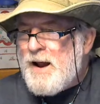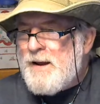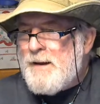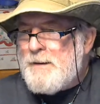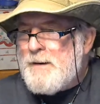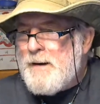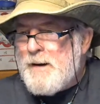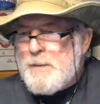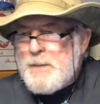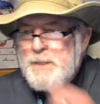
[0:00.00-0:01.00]
and
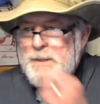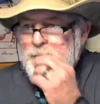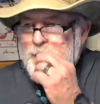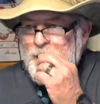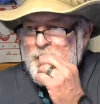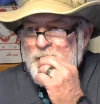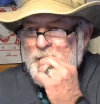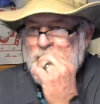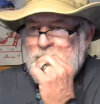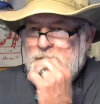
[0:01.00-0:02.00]

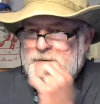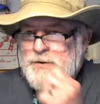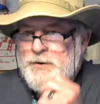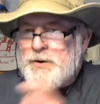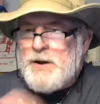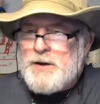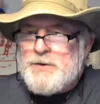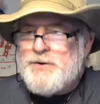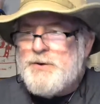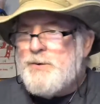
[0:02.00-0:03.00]
then they was cooking like
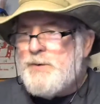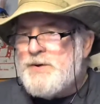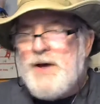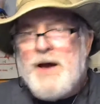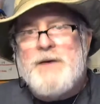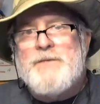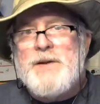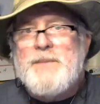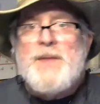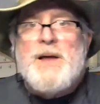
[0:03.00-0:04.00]
a stew inside of it.